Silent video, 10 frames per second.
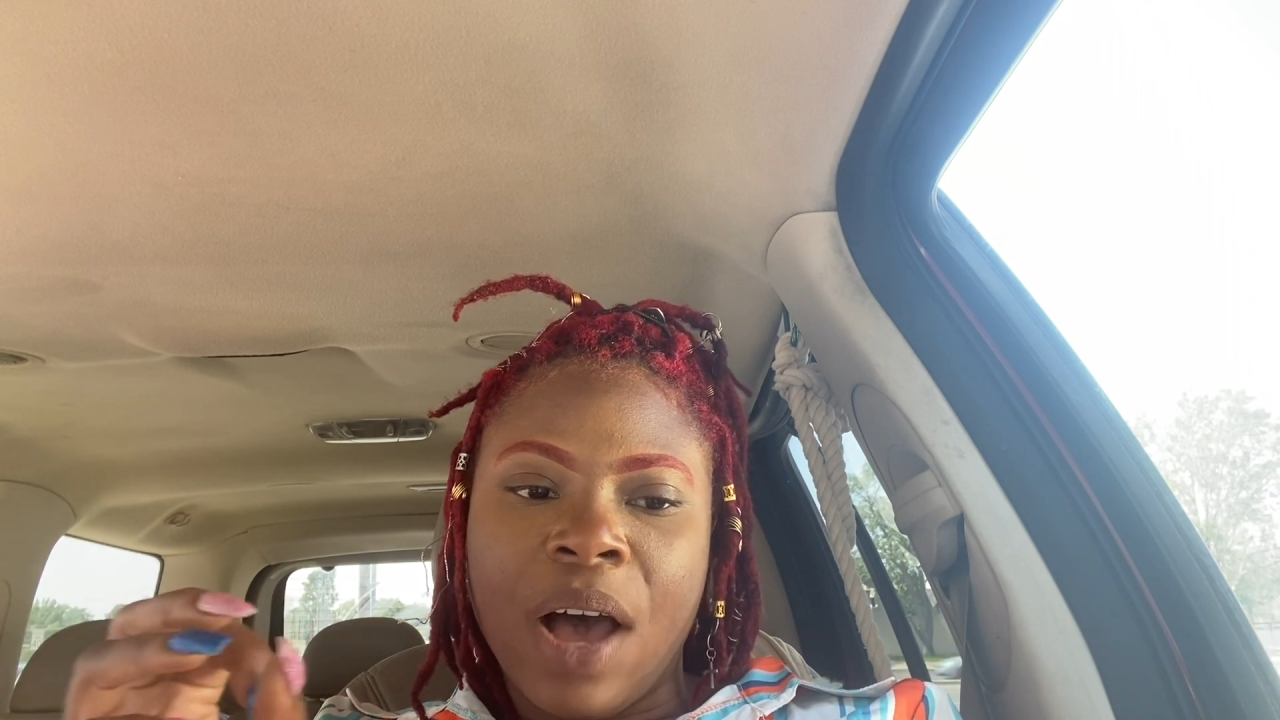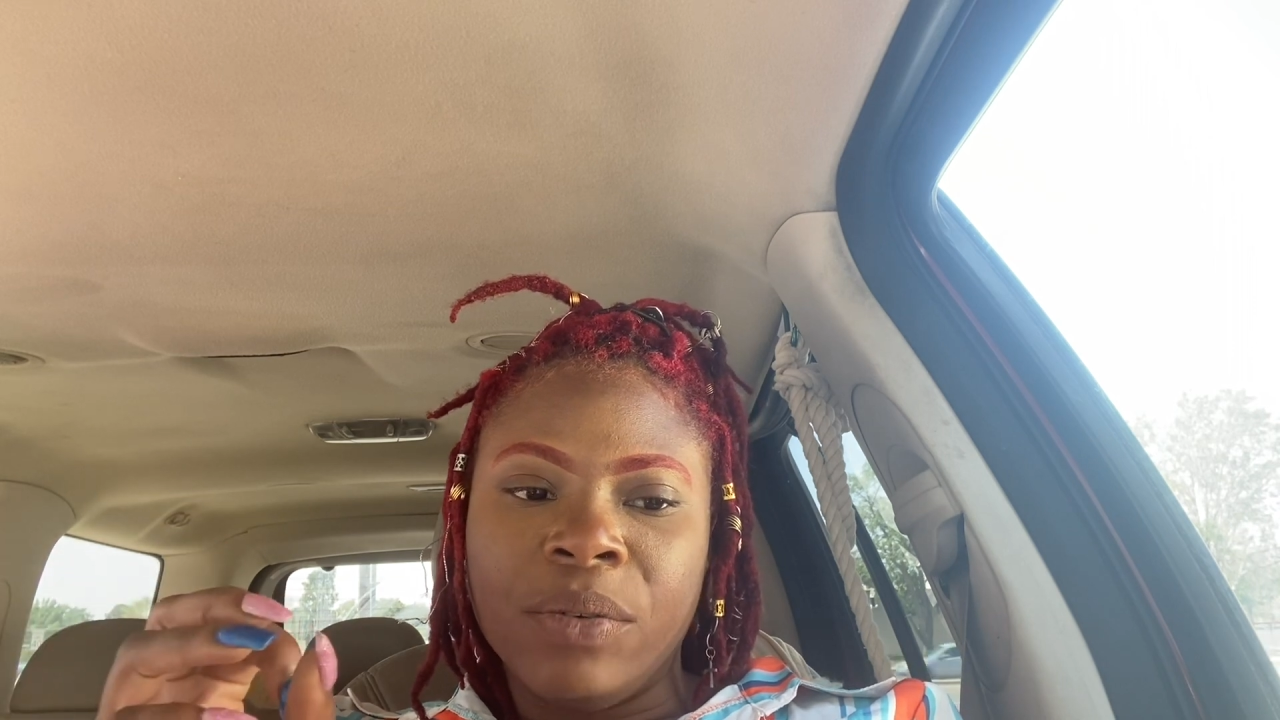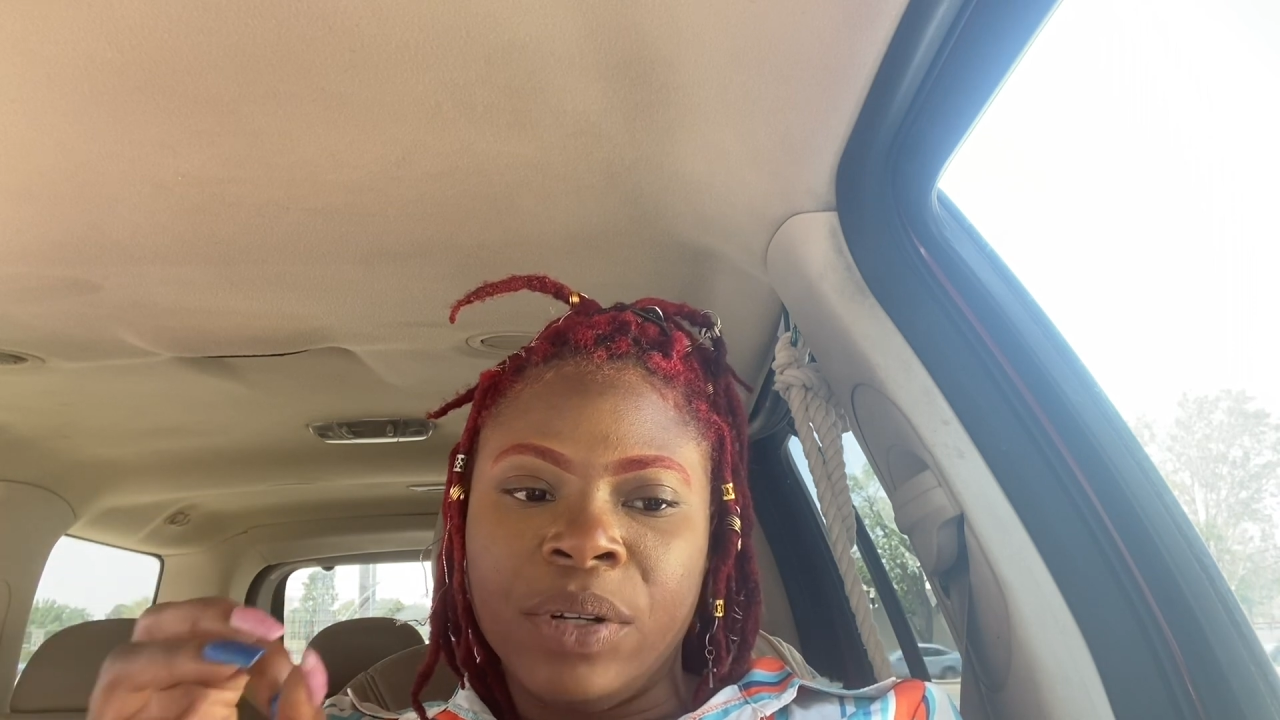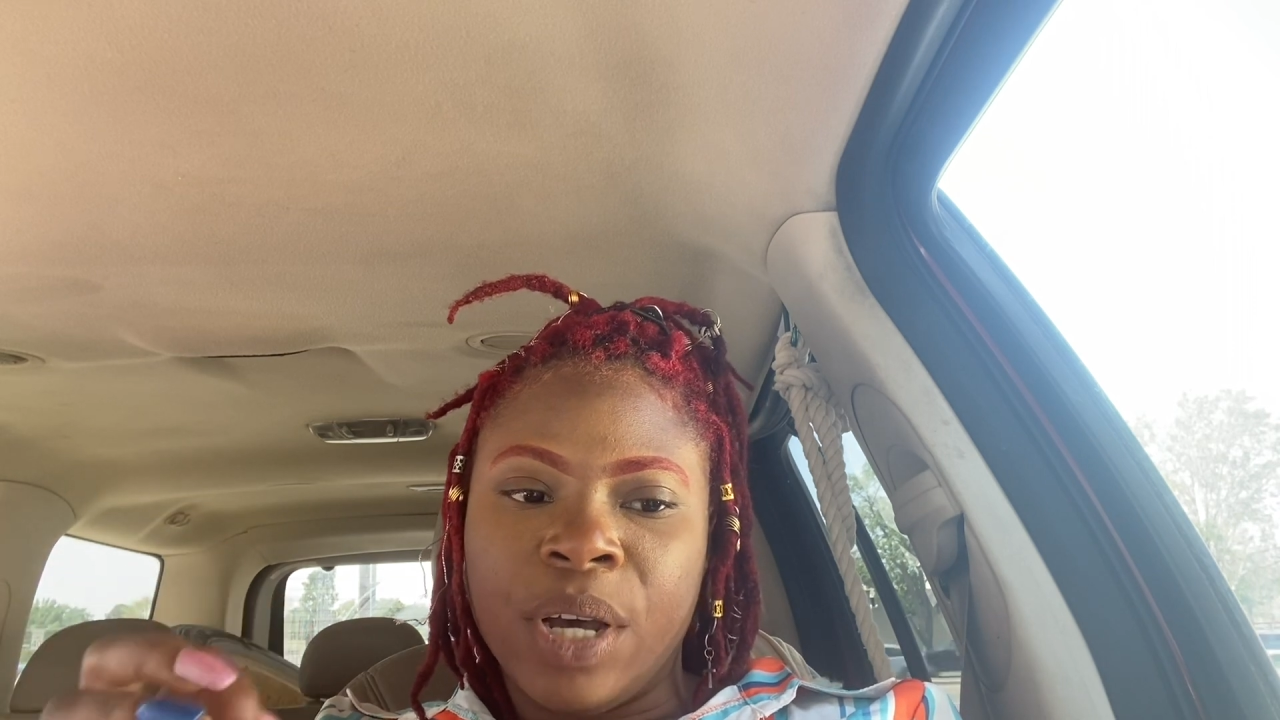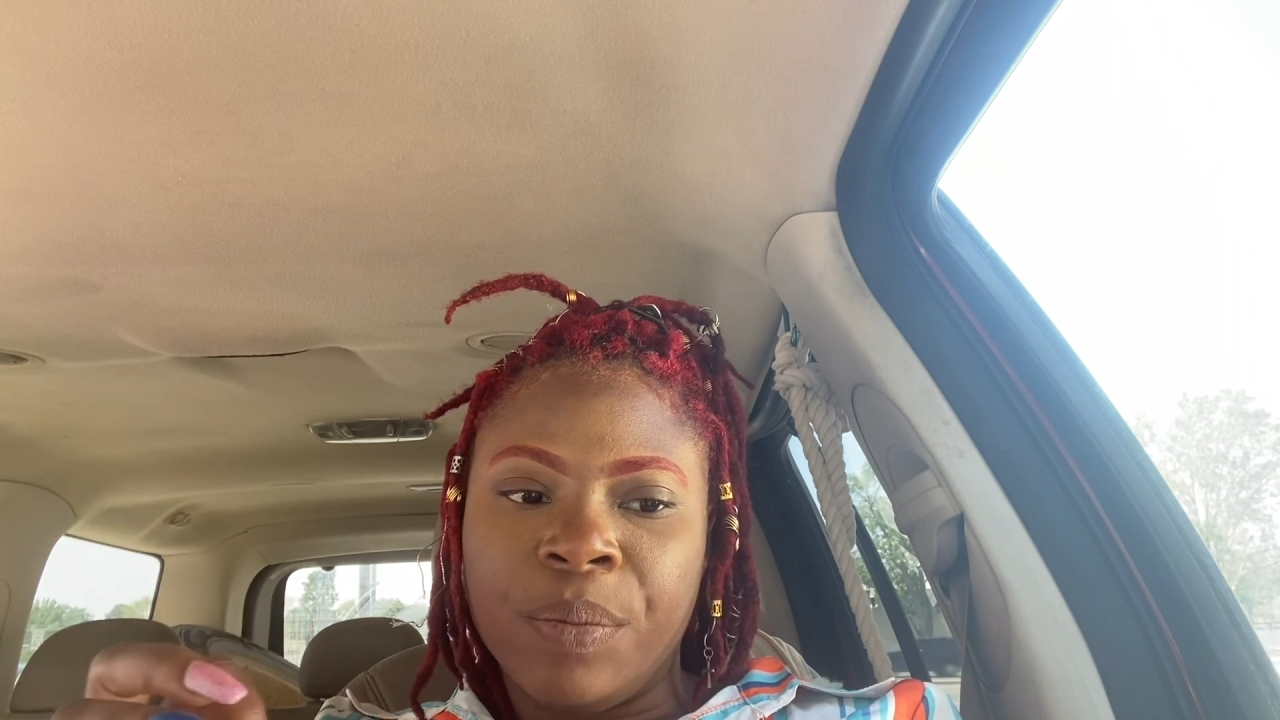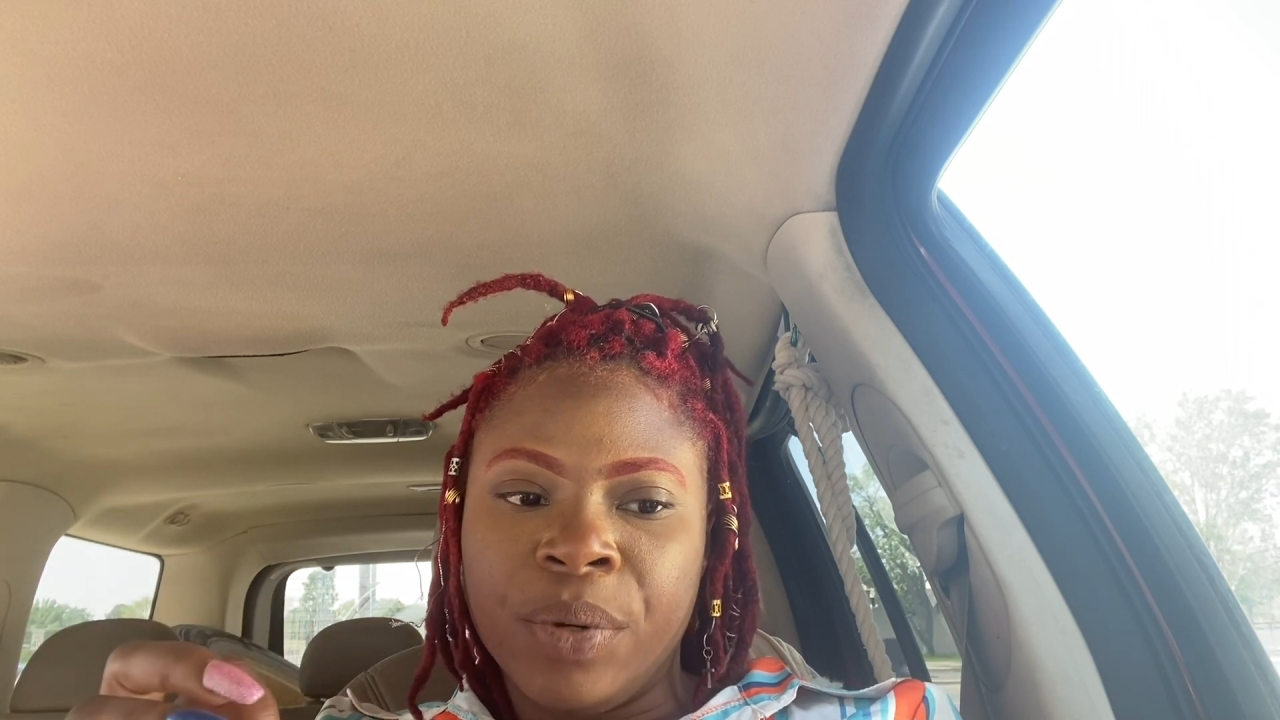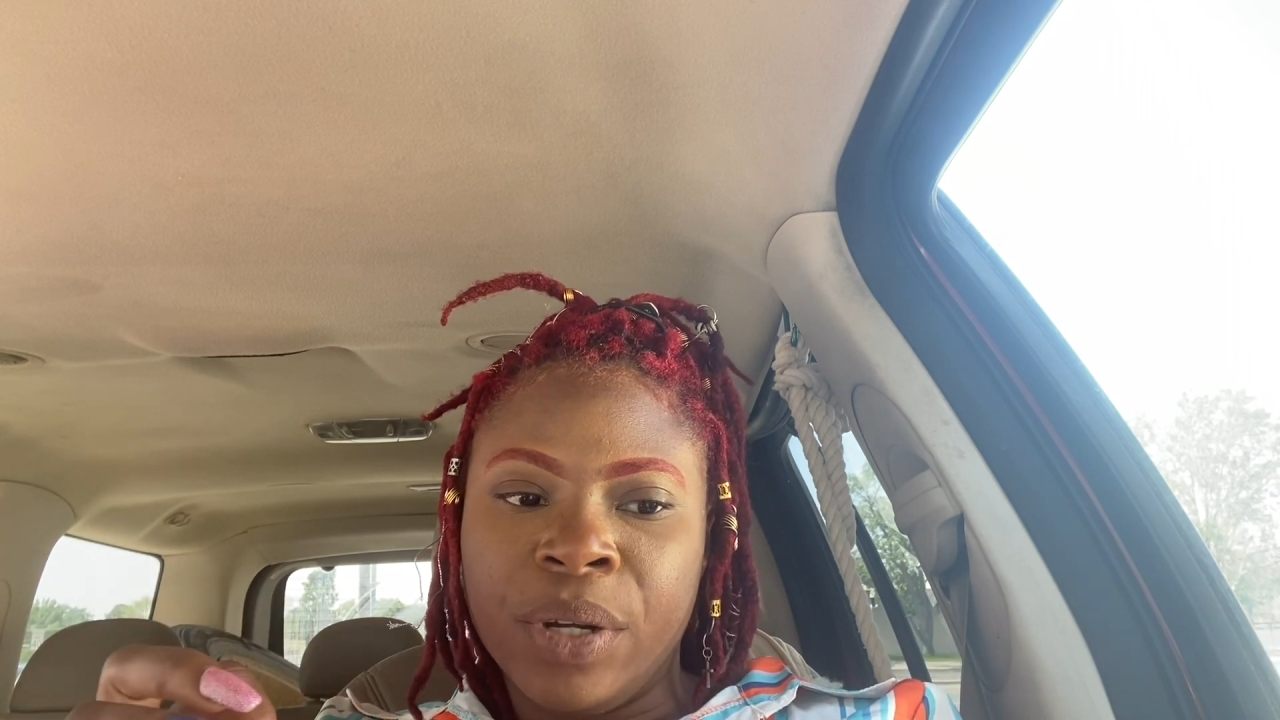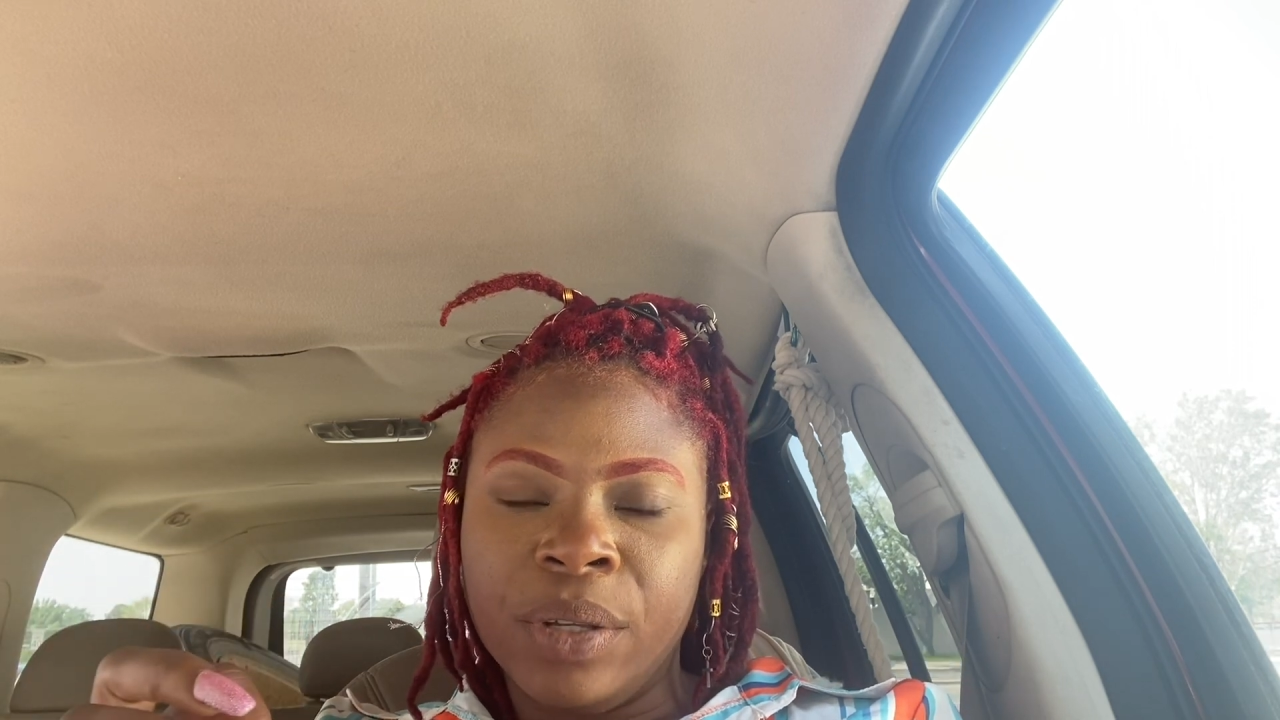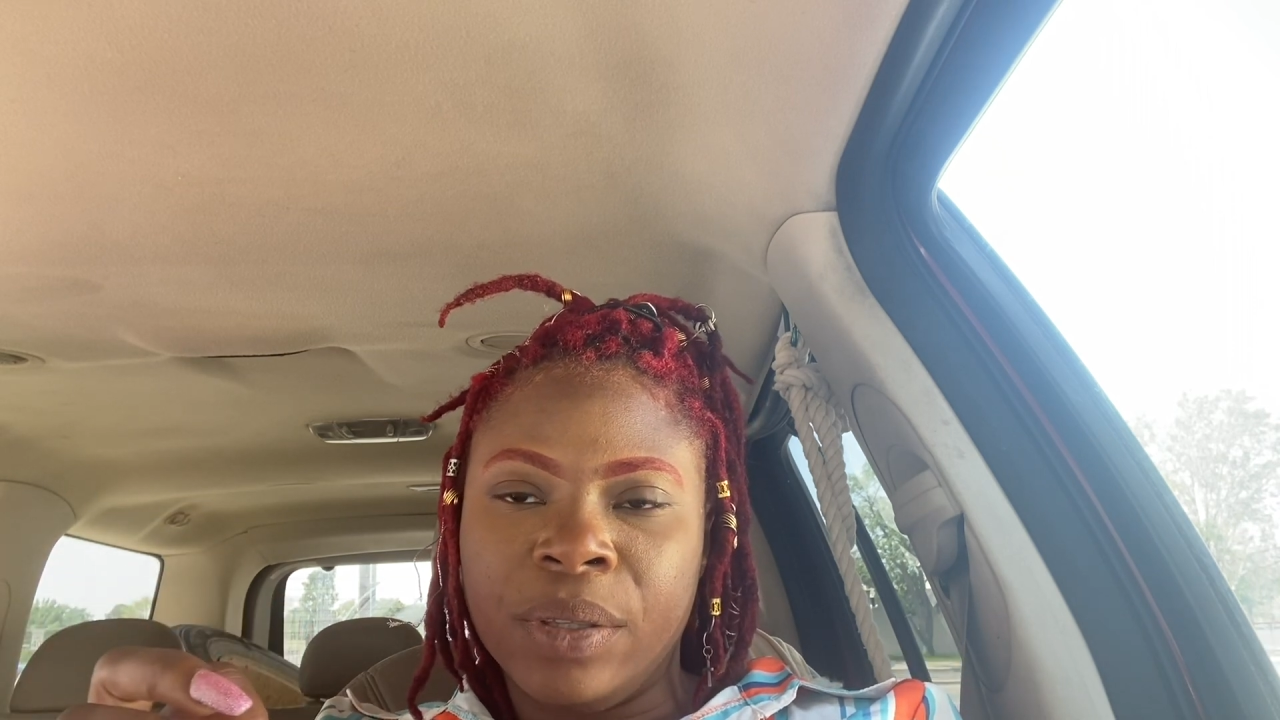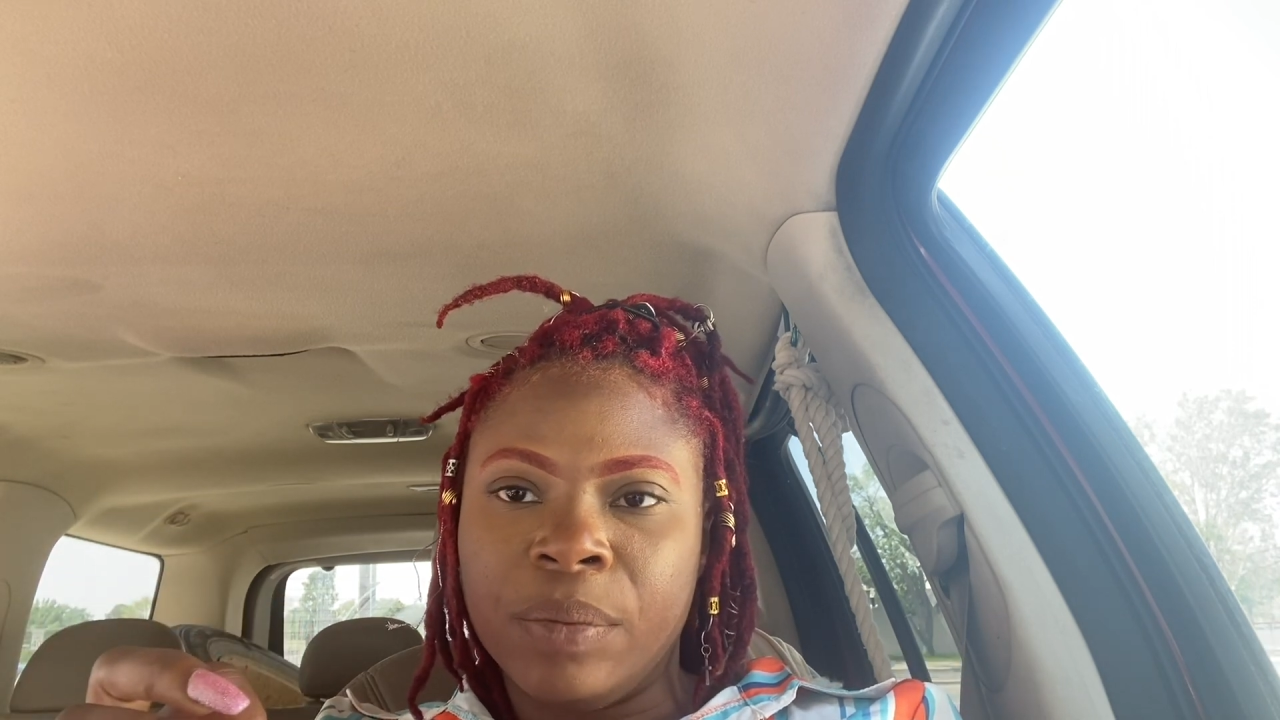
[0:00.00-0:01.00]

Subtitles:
outnumbered.